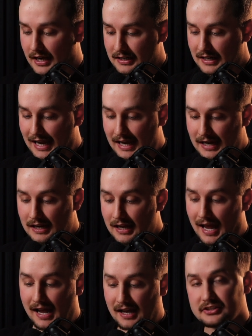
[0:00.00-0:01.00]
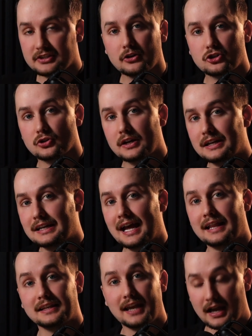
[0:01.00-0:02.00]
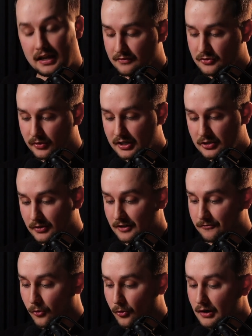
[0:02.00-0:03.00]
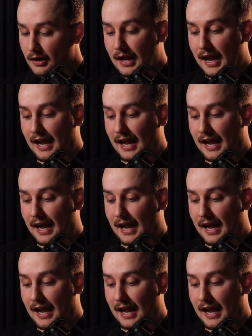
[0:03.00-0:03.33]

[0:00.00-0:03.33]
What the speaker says: I did a SEO training at the end of 2024.